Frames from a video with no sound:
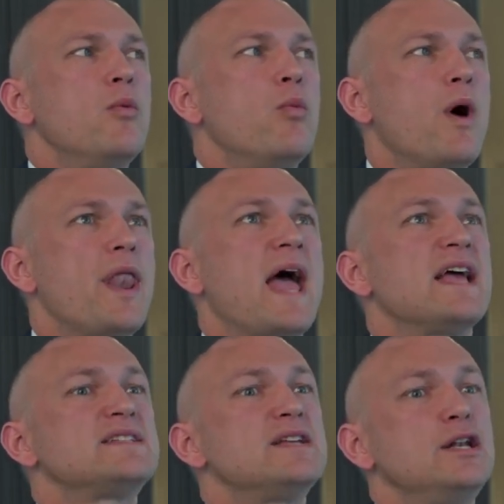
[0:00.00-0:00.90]
One
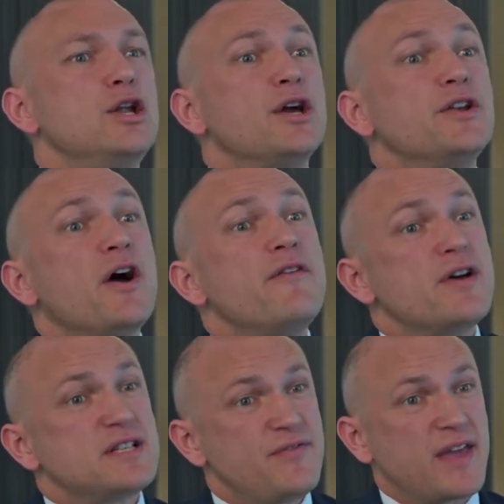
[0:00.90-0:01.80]
has to look at
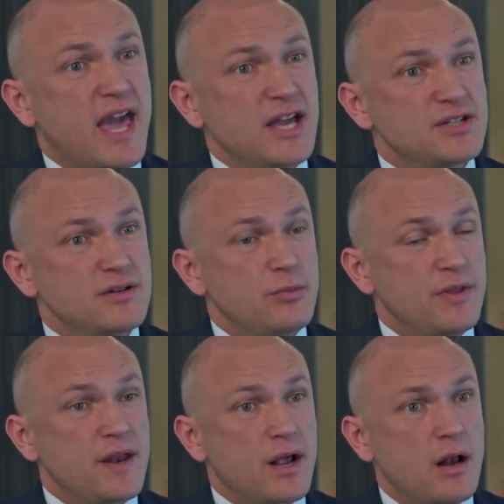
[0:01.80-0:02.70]
diversification
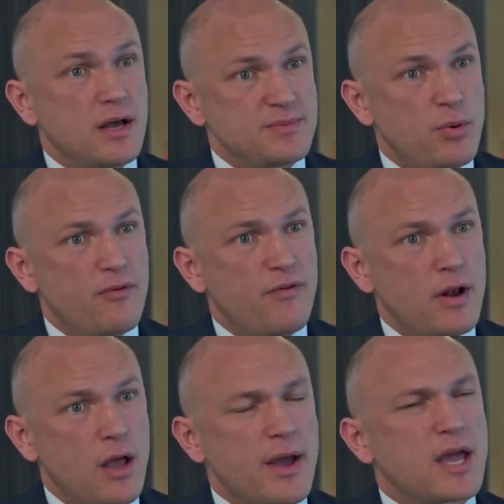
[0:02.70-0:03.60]
within a client's
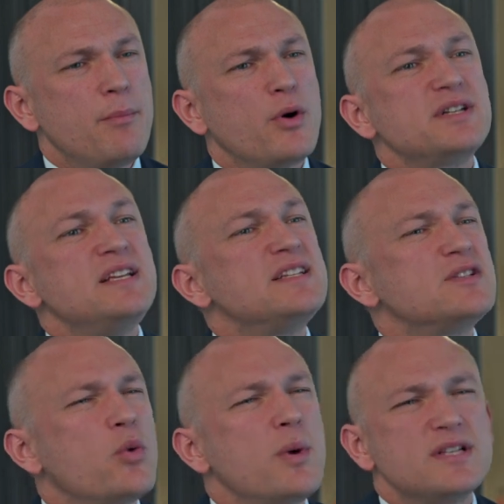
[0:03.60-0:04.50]
portfolio, and commodities
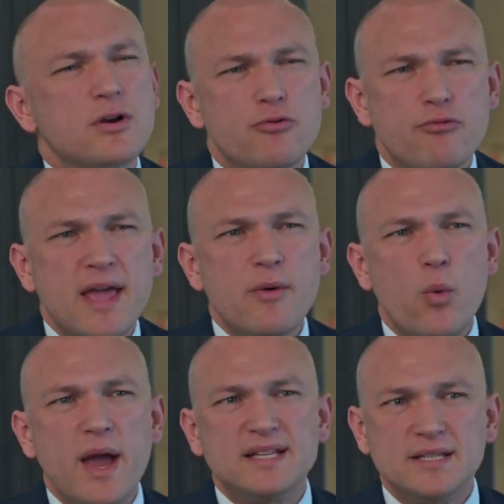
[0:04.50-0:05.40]
is always a great
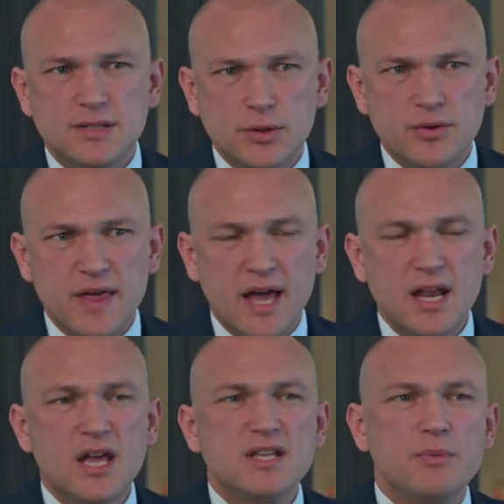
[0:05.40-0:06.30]
way to do that.
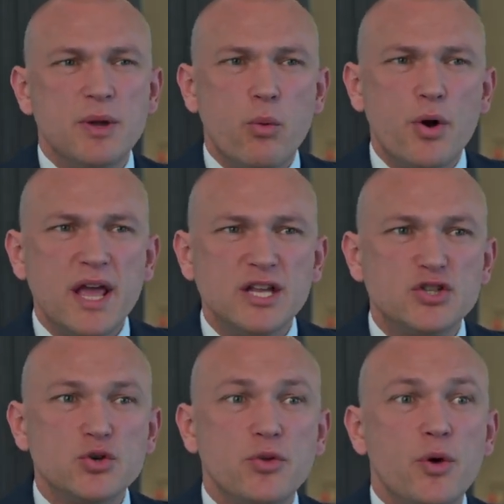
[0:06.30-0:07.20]
So we want to
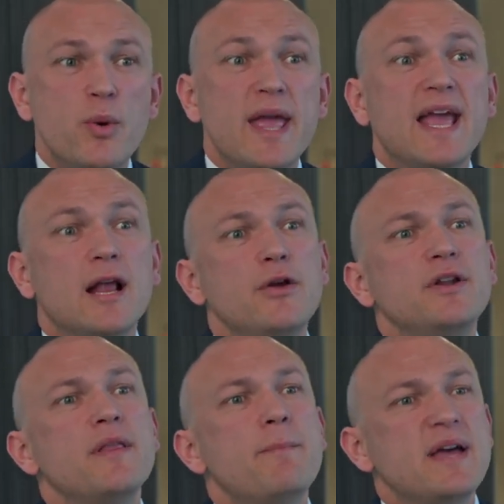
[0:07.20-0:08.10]
ensure that we're
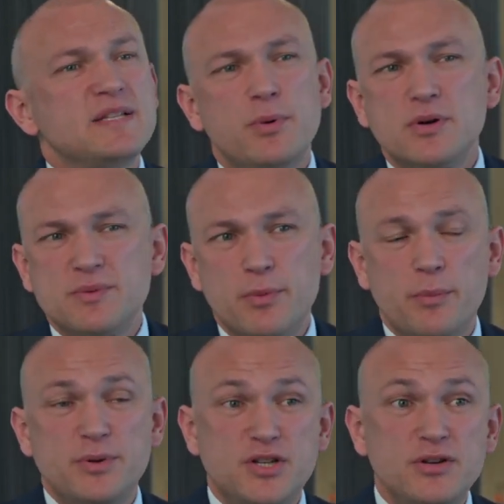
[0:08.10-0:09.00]
including the best possible
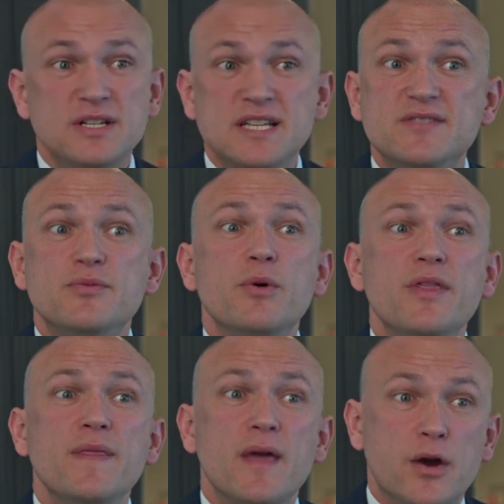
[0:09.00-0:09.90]
opportunities from
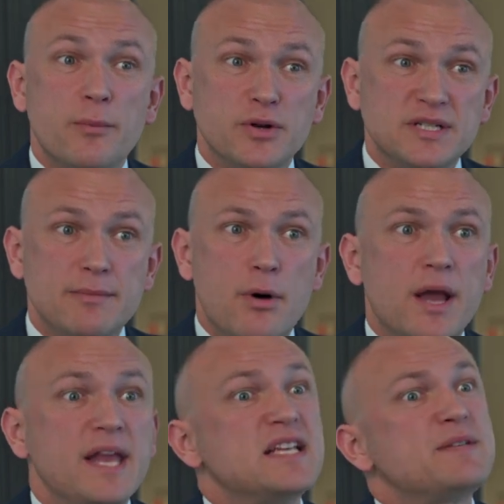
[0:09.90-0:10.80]
within the commodity
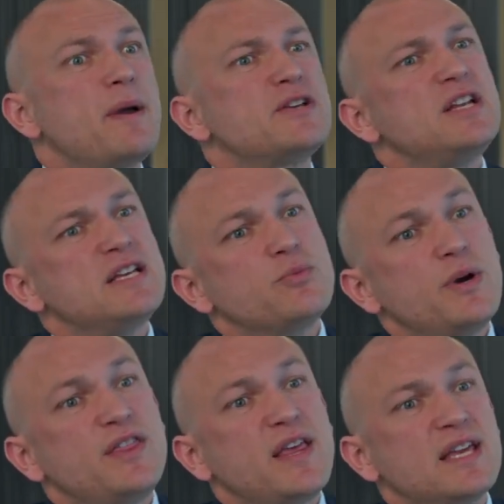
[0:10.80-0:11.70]
market, especially as
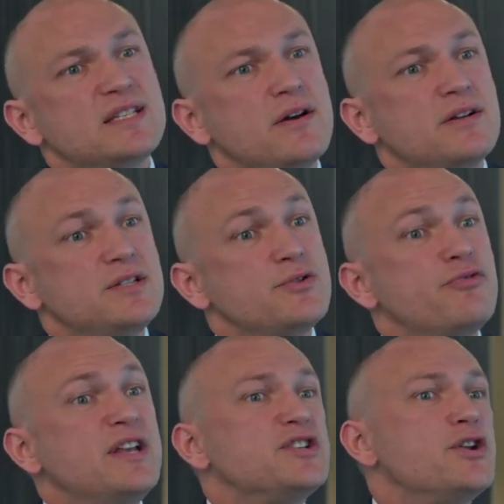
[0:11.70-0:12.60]
we think it's starting to
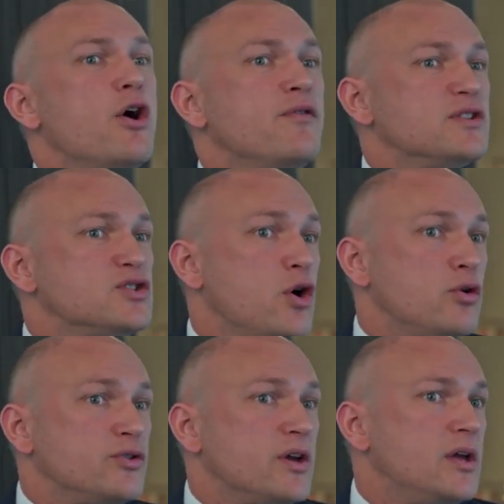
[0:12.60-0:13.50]
reach an
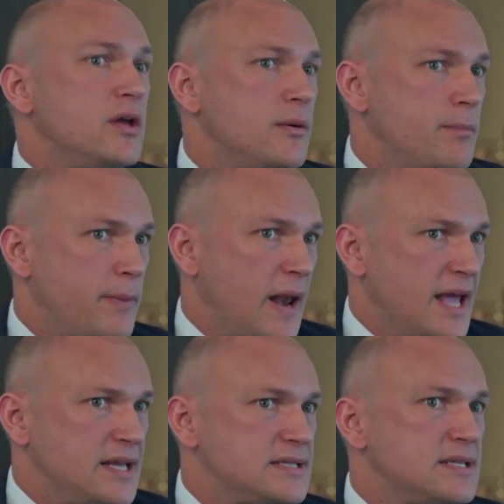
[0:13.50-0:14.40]
oversold
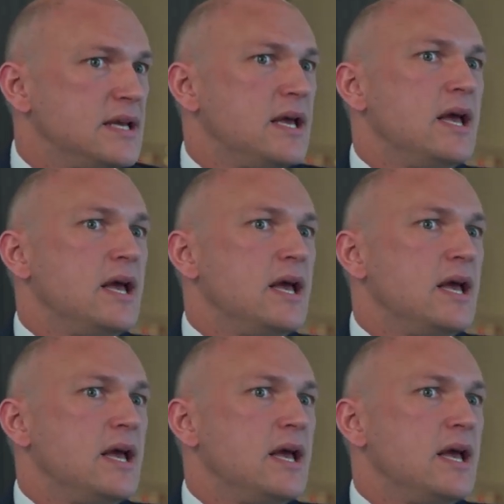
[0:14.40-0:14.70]
place,